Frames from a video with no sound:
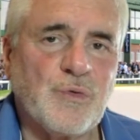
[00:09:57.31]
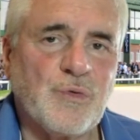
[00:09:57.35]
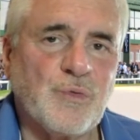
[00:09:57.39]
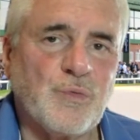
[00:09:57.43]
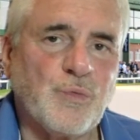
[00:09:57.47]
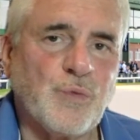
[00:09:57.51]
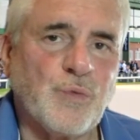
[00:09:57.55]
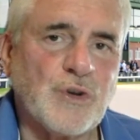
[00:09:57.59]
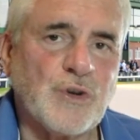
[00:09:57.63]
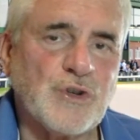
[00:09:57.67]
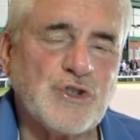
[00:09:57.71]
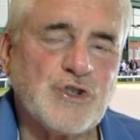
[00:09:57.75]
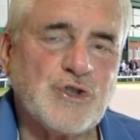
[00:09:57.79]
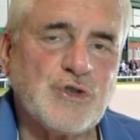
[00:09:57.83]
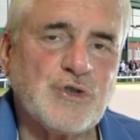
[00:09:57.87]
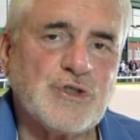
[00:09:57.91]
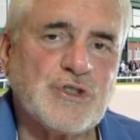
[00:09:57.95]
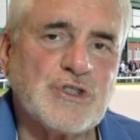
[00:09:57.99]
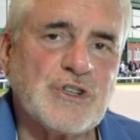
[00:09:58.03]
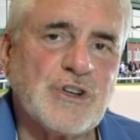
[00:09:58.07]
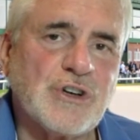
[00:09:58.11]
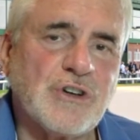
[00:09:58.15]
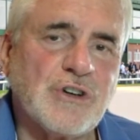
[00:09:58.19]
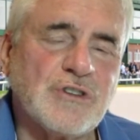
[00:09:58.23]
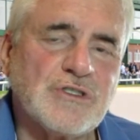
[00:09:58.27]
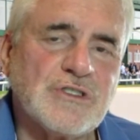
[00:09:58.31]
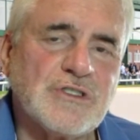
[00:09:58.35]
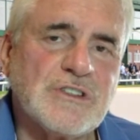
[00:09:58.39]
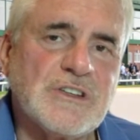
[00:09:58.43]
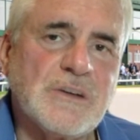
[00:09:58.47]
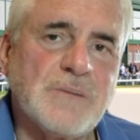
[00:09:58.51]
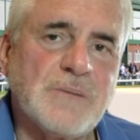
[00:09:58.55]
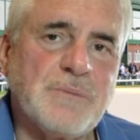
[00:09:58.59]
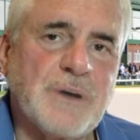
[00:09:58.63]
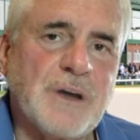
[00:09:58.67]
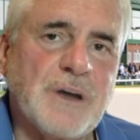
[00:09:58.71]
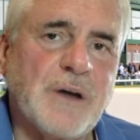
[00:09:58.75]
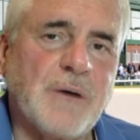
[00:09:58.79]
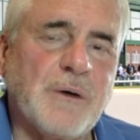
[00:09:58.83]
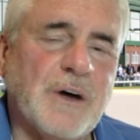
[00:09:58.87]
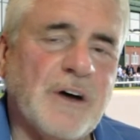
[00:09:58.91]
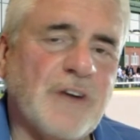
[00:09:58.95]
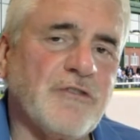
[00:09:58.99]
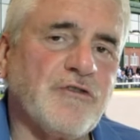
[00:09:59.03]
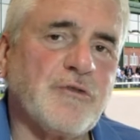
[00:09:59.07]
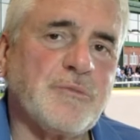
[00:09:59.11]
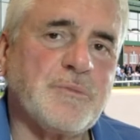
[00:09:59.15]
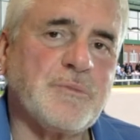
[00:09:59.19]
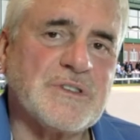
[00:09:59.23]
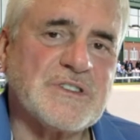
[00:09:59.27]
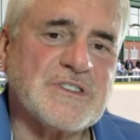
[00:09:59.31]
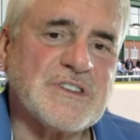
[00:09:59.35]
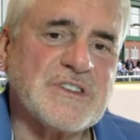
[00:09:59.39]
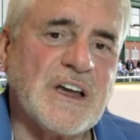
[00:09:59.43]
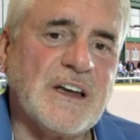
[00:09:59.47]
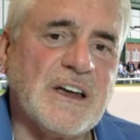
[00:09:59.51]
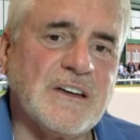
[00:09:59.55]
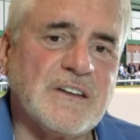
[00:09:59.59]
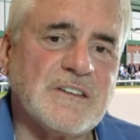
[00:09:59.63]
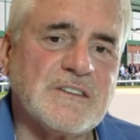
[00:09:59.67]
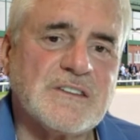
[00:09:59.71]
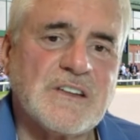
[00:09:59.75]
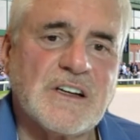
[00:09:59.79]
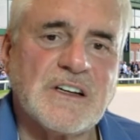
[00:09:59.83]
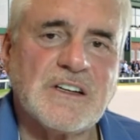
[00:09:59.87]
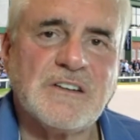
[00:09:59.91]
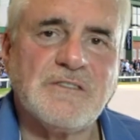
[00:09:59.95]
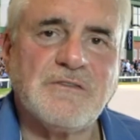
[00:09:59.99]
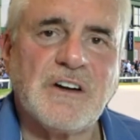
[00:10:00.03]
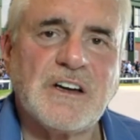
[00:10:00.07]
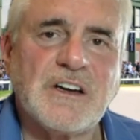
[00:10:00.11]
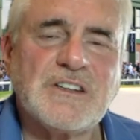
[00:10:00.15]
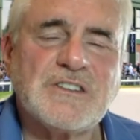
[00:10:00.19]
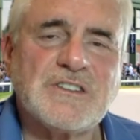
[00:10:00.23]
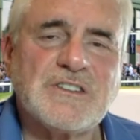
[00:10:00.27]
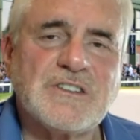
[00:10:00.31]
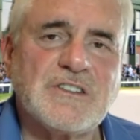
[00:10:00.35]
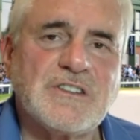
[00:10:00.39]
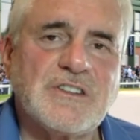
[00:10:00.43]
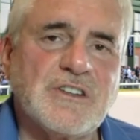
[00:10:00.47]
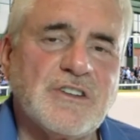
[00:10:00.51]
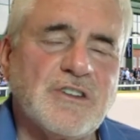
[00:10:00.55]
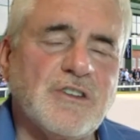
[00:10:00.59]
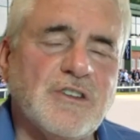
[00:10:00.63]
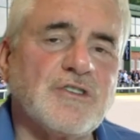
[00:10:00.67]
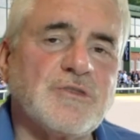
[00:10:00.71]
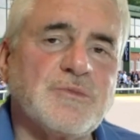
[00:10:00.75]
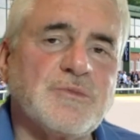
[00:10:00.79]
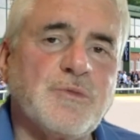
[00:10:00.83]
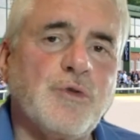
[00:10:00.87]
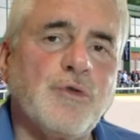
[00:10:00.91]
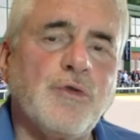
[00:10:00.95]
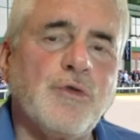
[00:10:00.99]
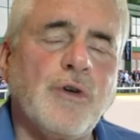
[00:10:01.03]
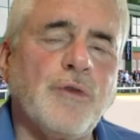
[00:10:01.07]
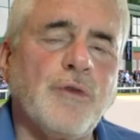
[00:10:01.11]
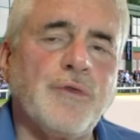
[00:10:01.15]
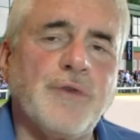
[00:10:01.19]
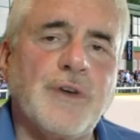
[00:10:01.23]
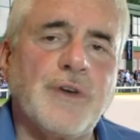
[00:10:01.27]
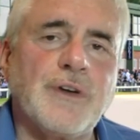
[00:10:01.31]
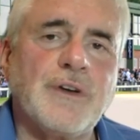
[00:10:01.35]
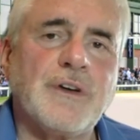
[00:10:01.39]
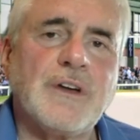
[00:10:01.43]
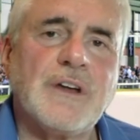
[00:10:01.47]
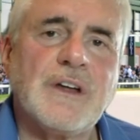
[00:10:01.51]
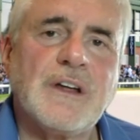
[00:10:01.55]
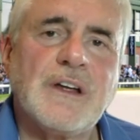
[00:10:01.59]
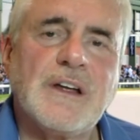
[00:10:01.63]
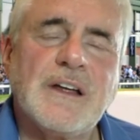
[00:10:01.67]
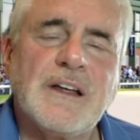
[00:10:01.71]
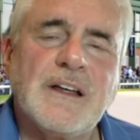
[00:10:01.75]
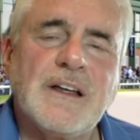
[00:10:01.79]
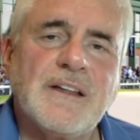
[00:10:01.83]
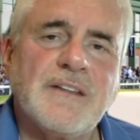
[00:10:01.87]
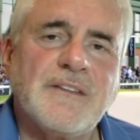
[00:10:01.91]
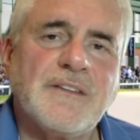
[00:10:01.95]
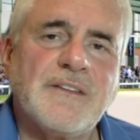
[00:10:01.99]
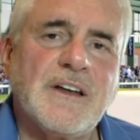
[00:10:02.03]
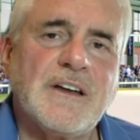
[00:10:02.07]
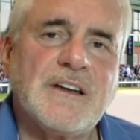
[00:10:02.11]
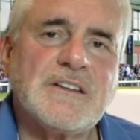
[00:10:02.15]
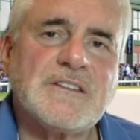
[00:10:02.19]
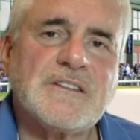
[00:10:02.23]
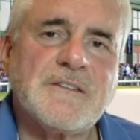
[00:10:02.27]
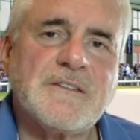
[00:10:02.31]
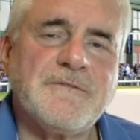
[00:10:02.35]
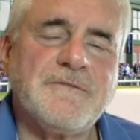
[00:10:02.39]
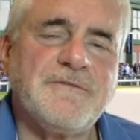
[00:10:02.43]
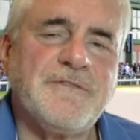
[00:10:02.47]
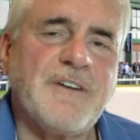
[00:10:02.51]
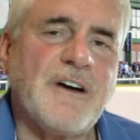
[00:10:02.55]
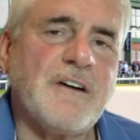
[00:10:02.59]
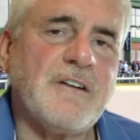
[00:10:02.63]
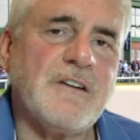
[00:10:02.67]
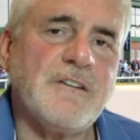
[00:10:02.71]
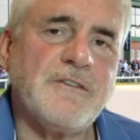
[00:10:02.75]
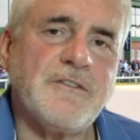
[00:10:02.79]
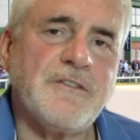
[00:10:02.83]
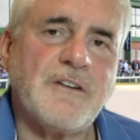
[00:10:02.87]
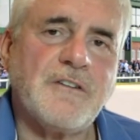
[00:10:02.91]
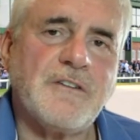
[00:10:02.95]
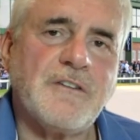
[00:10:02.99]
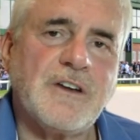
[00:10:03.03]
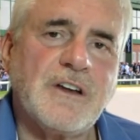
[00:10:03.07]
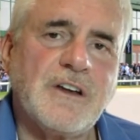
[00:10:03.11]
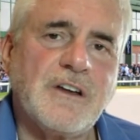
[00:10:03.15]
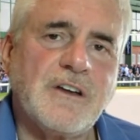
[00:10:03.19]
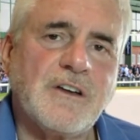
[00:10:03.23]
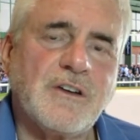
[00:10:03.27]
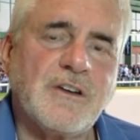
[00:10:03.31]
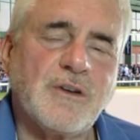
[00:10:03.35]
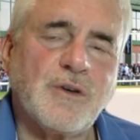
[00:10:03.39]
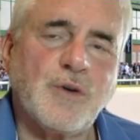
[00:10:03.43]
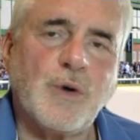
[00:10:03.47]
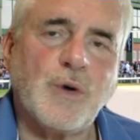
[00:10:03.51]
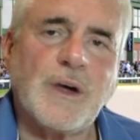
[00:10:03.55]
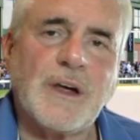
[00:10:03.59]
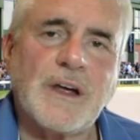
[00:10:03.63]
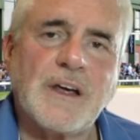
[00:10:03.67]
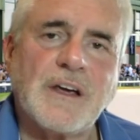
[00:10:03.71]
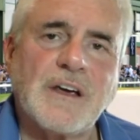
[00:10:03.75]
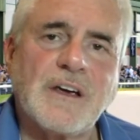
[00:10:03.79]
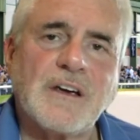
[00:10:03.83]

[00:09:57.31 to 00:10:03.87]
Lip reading: once you start to dip below 100% and you're racing your dogs more often, then it's a very, very quick